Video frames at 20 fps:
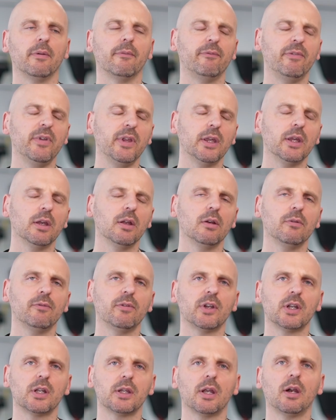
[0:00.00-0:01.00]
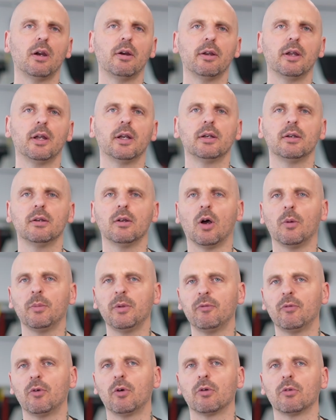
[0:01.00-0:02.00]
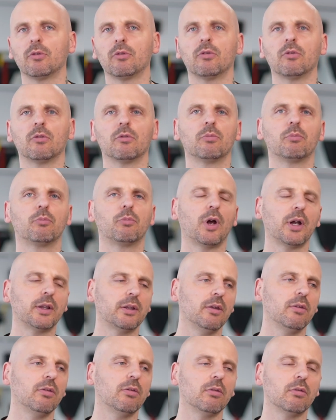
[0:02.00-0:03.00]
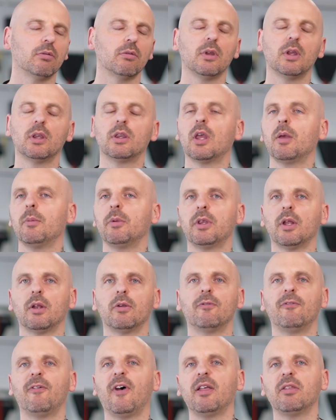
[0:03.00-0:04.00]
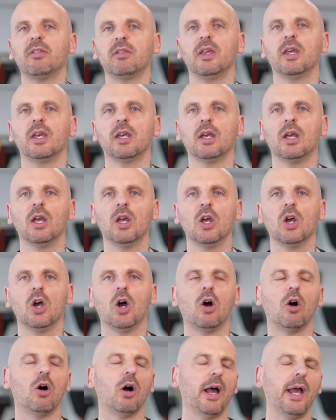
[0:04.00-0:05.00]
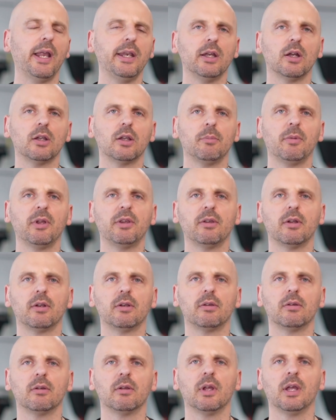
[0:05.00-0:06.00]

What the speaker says: vegan, vegetarian, omnivorous, practice intermittent fasting, or any other method